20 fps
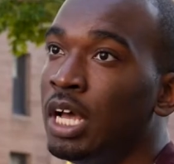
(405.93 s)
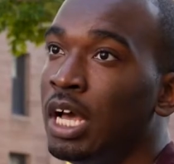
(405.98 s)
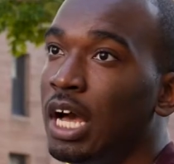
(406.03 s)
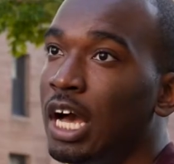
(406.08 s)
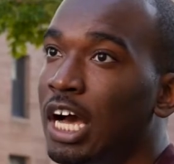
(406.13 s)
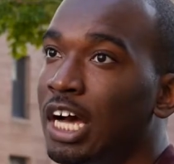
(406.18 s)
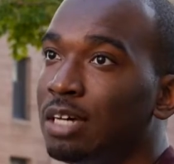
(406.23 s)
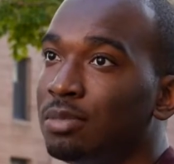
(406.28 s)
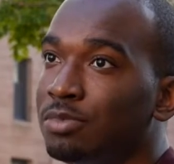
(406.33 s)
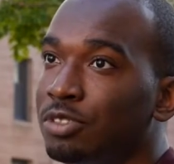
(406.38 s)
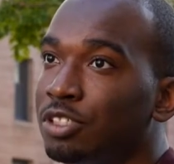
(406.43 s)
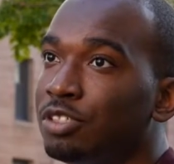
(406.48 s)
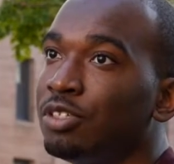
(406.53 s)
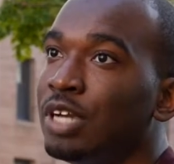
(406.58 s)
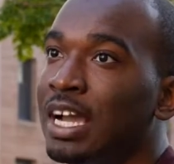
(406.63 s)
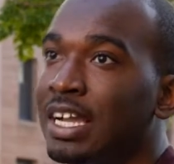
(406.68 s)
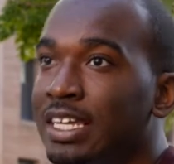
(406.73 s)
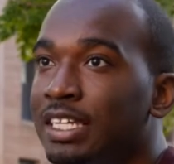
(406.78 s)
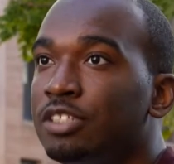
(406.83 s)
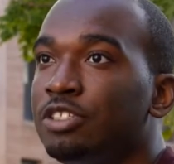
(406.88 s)
So
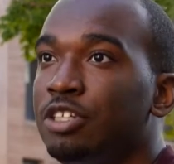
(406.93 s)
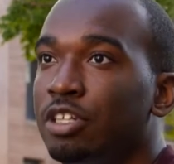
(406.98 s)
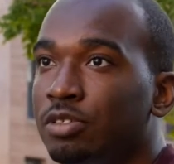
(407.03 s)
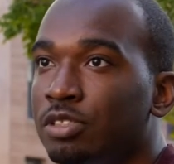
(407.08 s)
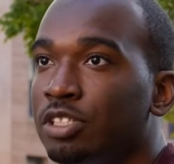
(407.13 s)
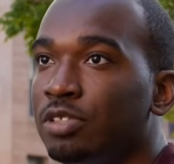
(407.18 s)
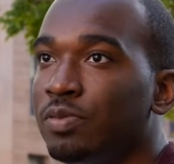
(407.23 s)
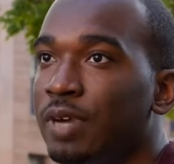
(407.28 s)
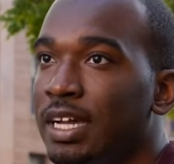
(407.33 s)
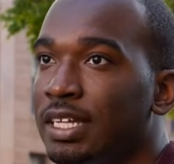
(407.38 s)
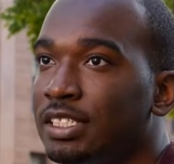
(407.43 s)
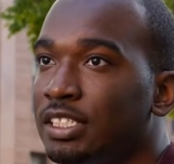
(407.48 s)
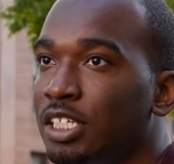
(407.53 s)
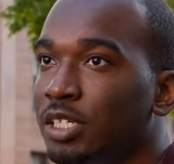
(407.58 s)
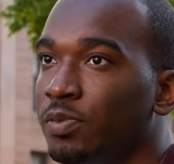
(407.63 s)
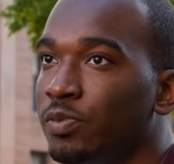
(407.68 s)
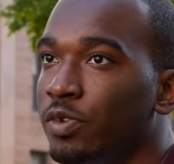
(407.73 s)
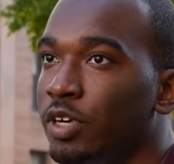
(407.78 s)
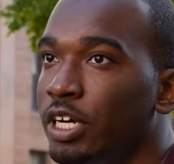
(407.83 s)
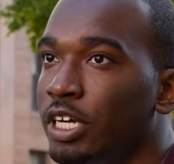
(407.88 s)
I can, direct
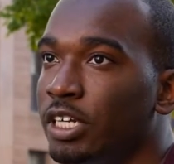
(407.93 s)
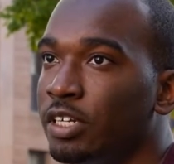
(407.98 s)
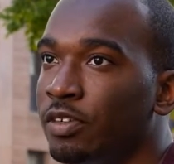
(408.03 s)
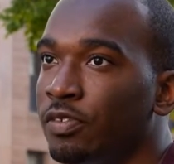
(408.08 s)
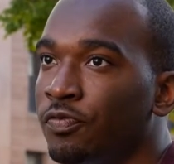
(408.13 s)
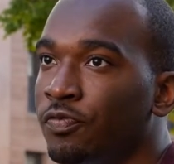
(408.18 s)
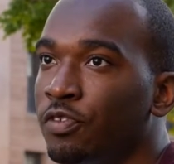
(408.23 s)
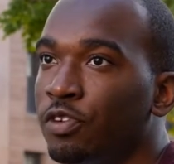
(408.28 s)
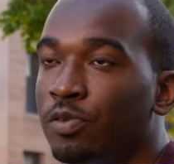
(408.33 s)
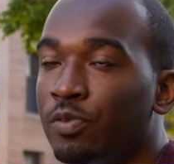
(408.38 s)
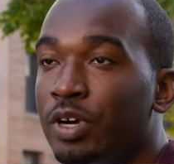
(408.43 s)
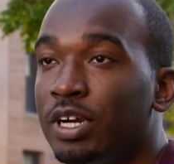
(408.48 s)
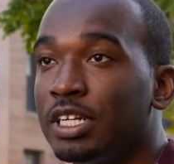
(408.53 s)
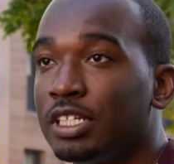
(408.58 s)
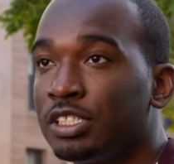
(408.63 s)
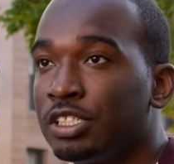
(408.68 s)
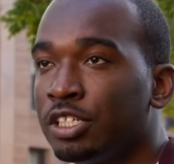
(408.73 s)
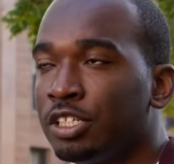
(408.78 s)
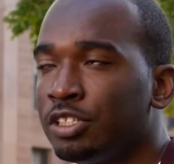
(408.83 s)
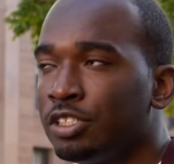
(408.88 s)
someone for where to
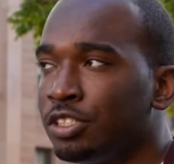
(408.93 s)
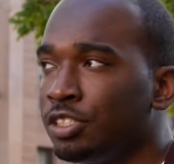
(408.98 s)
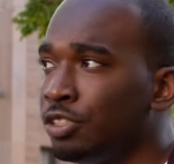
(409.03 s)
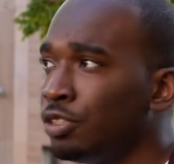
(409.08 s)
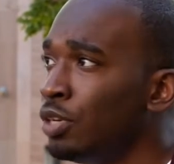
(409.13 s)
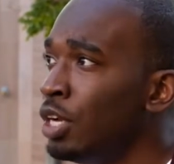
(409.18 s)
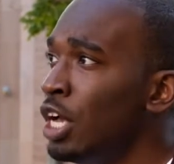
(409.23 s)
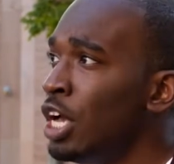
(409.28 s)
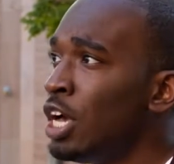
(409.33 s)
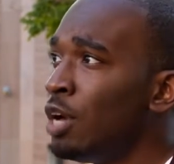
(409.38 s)
search to.